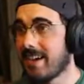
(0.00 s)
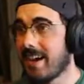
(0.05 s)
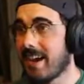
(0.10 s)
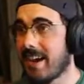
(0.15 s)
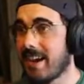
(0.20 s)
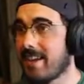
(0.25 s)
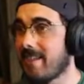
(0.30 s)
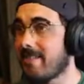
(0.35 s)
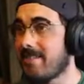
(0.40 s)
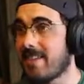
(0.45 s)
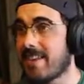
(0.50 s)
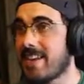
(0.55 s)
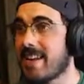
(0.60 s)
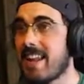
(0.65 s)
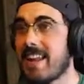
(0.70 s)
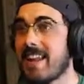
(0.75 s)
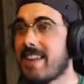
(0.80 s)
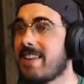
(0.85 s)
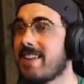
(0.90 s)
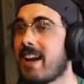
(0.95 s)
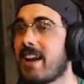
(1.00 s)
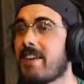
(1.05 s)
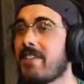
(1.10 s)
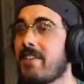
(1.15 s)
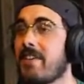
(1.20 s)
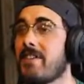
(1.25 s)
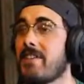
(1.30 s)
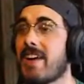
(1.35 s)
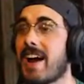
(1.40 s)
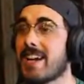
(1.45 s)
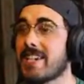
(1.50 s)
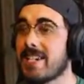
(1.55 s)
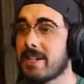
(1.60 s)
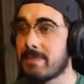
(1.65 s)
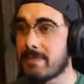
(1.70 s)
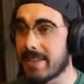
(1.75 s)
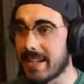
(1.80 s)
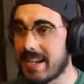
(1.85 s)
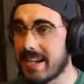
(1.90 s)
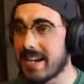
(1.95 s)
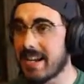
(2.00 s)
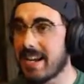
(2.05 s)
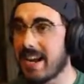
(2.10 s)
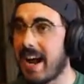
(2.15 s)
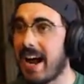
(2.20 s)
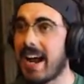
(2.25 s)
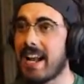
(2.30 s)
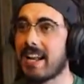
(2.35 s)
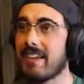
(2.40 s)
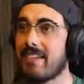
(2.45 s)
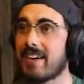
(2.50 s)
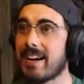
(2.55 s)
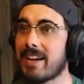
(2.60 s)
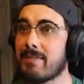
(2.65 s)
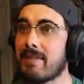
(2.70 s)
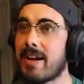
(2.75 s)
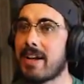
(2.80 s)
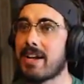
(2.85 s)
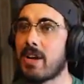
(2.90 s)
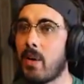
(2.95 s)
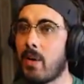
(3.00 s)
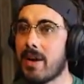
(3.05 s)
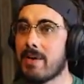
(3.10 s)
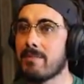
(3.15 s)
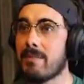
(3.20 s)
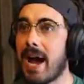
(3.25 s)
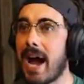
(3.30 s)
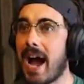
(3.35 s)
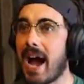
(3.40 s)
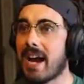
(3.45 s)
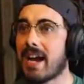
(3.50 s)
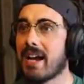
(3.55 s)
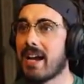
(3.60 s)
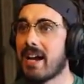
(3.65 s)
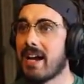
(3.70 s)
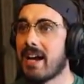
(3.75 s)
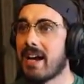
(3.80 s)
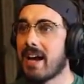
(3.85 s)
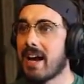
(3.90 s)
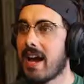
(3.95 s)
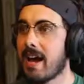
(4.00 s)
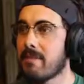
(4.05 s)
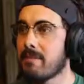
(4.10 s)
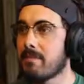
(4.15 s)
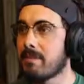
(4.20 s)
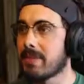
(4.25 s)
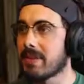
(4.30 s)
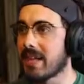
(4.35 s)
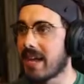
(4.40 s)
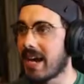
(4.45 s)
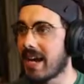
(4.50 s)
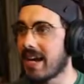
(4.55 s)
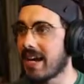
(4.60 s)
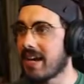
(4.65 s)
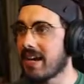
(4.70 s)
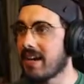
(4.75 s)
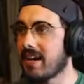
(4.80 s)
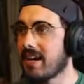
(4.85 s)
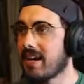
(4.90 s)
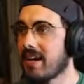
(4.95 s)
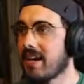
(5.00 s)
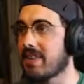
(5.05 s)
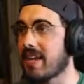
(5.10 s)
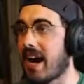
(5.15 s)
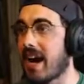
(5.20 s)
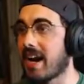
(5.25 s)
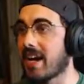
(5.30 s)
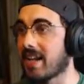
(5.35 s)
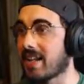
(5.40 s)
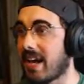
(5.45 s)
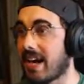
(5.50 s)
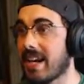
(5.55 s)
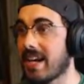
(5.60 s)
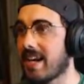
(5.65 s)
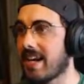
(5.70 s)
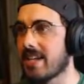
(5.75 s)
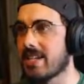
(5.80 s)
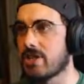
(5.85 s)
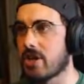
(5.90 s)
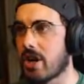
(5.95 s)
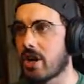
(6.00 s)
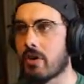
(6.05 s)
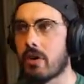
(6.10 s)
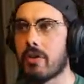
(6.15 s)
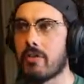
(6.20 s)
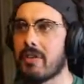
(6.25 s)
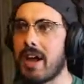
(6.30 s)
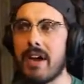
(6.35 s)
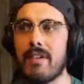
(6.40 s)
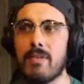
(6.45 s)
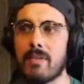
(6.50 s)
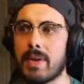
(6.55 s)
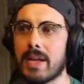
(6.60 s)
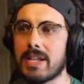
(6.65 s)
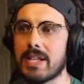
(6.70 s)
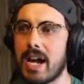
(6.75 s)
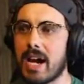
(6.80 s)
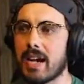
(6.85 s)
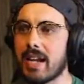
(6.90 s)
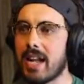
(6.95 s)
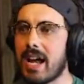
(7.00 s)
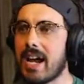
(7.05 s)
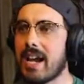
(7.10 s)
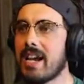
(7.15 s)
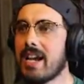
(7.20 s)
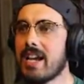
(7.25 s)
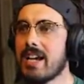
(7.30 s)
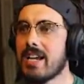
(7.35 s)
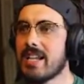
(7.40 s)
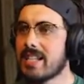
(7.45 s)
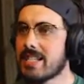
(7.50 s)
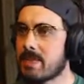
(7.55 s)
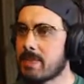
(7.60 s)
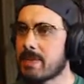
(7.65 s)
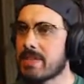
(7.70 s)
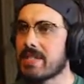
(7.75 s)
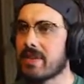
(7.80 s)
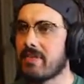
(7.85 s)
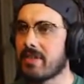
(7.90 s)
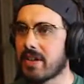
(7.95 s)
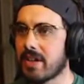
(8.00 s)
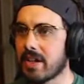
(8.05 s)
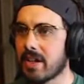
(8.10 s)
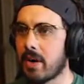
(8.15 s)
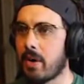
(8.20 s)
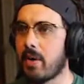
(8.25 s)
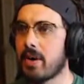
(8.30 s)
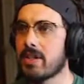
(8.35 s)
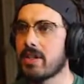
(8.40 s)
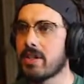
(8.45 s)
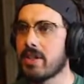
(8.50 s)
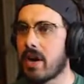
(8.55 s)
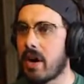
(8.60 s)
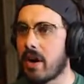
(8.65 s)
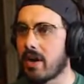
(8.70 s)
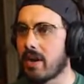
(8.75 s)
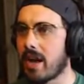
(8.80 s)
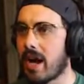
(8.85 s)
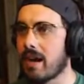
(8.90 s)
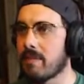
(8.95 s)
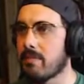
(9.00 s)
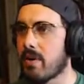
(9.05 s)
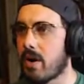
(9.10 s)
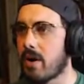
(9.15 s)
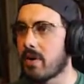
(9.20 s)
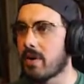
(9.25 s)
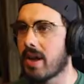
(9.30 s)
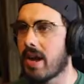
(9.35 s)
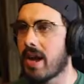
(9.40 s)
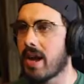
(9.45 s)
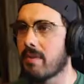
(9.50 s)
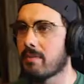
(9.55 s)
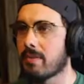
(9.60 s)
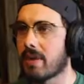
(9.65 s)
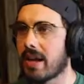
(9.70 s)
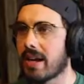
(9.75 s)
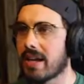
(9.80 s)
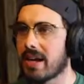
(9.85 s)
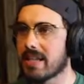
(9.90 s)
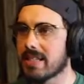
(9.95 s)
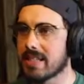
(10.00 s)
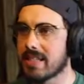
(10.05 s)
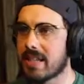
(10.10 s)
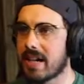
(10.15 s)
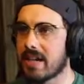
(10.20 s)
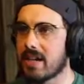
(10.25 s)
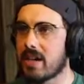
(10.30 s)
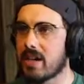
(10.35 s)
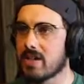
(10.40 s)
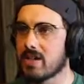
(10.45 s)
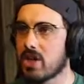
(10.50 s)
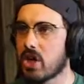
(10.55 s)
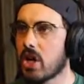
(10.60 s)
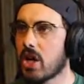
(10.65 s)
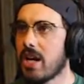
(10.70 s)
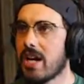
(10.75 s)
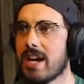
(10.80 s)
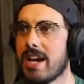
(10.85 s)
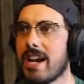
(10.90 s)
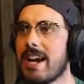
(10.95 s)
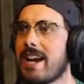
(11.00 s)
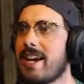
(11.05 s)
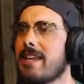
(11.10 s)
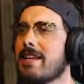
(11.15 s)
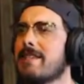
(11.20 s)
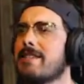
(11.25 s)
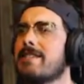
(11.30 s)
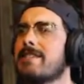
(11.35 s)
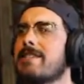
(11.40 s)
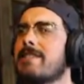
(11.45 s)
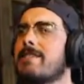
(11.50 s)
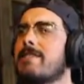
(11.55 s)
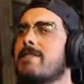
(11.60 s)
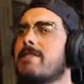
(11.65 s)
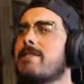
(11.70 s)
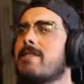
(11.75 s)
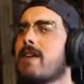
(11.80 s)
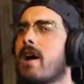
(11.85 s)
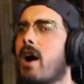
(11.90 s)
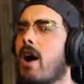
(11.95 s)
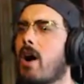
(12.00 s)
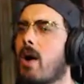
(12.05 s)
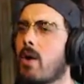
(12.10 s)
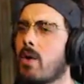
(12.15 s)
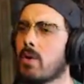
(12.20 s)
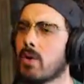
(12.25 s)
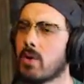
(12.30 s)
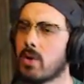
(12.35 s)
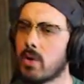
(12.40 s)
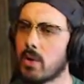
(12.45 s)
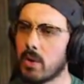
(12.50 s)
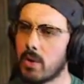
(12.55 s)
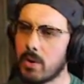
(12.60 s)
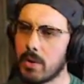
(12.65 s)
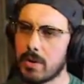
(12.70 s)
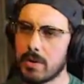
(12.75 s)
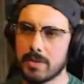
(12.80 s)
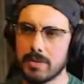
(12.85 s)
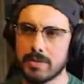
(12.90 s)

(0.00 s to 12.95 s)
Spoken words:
And if none of you have actually played it, I highly recommend going back and playing Dying Light in general if you haven't played Dying Light, and specifically going to the online mode and playing as a Night Hunter. It is so cool.